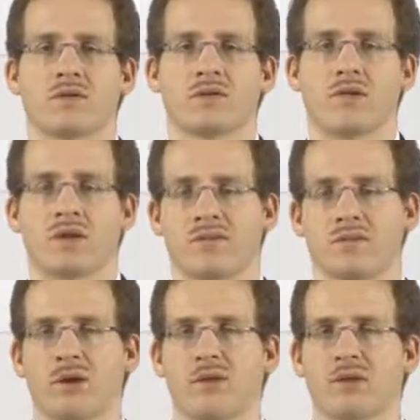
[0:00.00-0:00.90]
of low-level
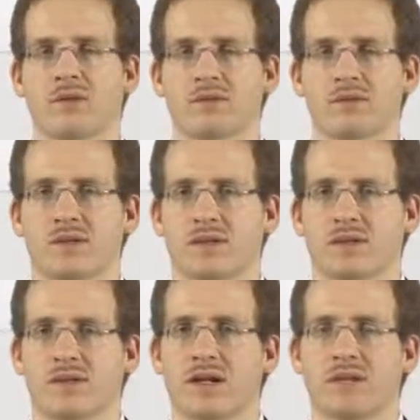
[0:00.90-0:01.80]
parallelisms, such
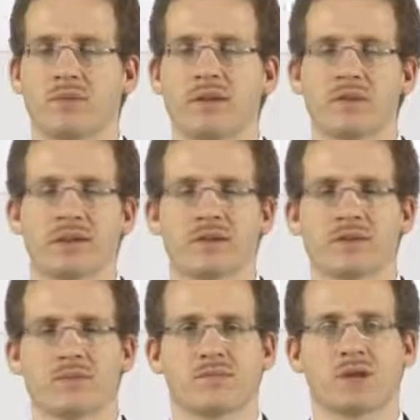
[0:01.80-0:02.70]
as ILP
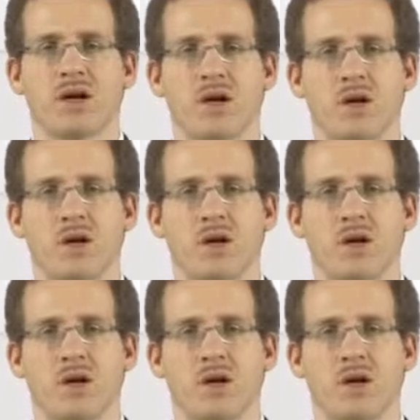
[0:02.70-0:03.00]
mechanisms,